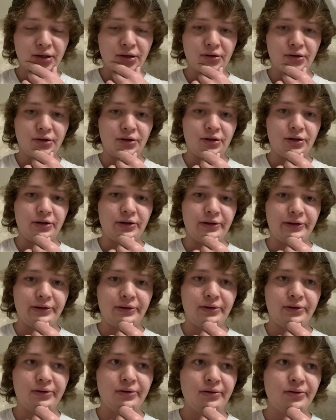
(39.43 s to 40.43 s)
or
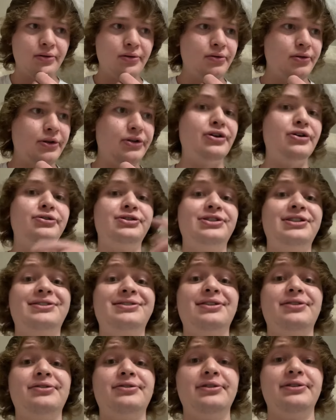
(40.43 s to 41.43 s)
no
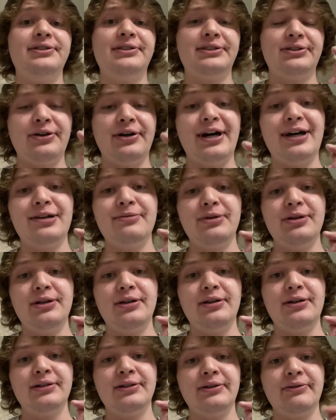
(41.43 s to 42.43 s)
600. So it had to
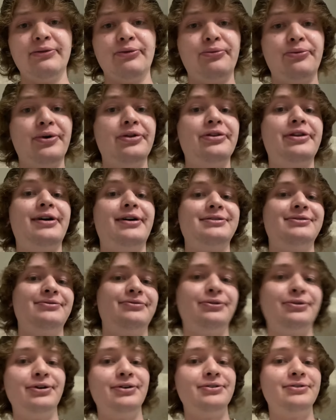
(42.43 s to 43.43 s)
be
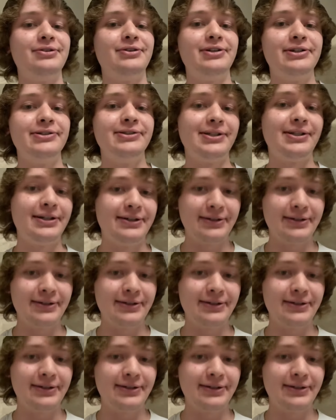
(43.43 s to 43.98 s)
1400 years ago.